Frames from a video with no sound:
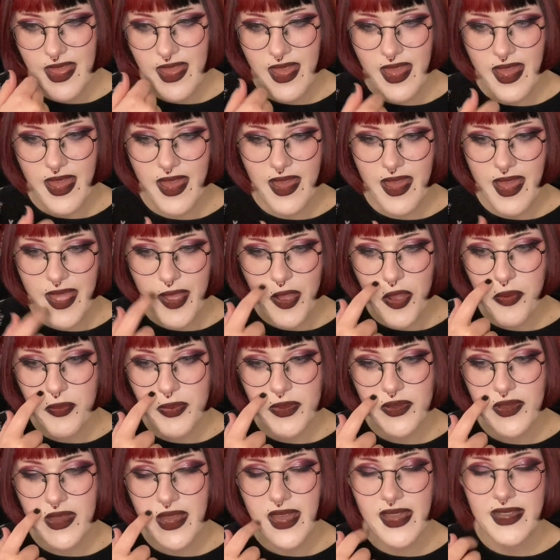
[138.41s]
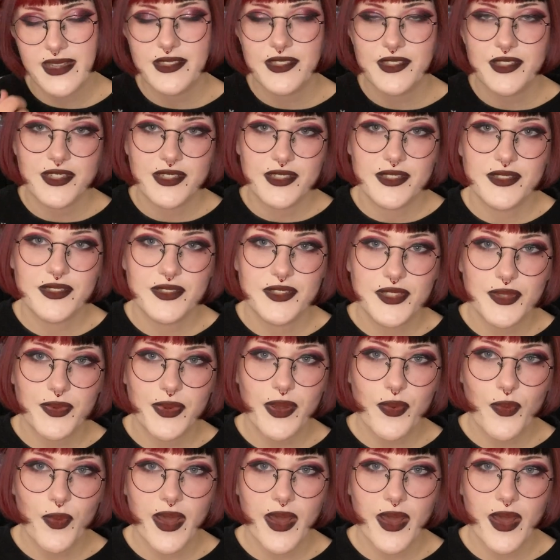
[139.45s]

I hope you guys are doing